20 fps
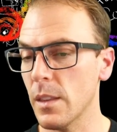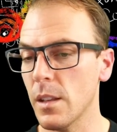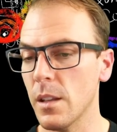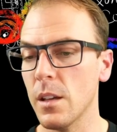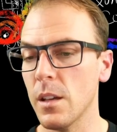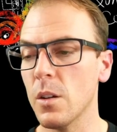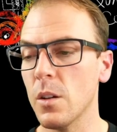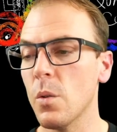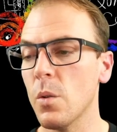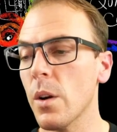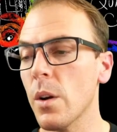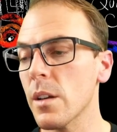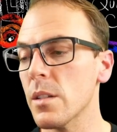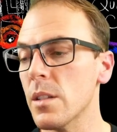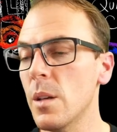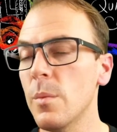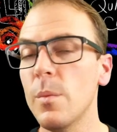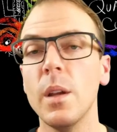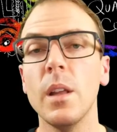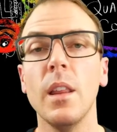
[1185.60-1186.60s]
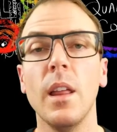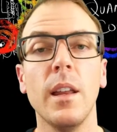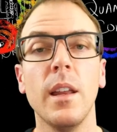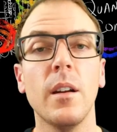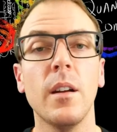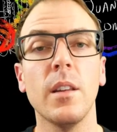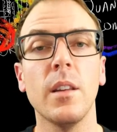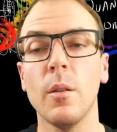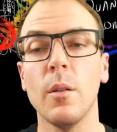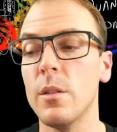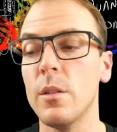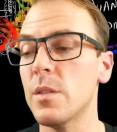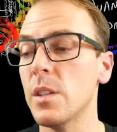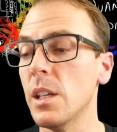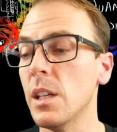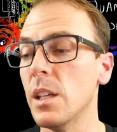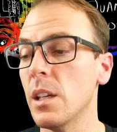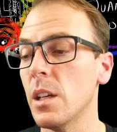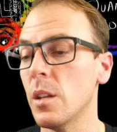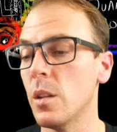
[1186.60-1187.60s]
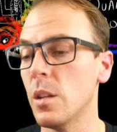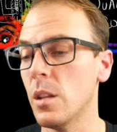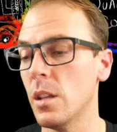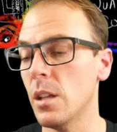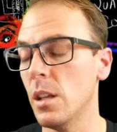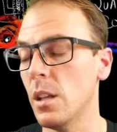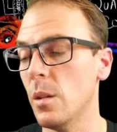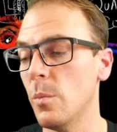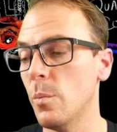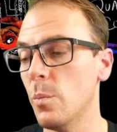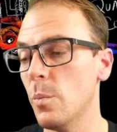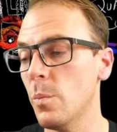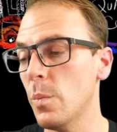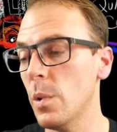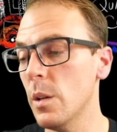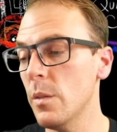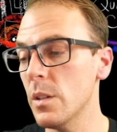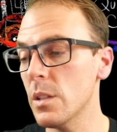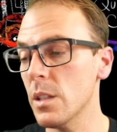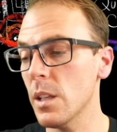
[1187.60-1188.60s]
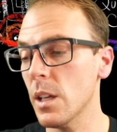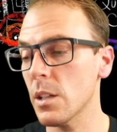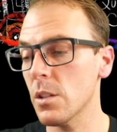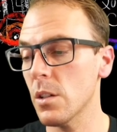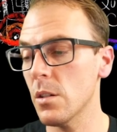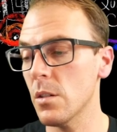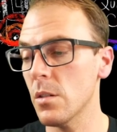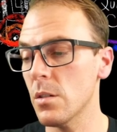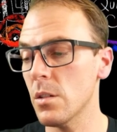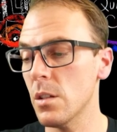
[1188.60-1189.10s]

quirk simulator that we've seen in the previous lectures.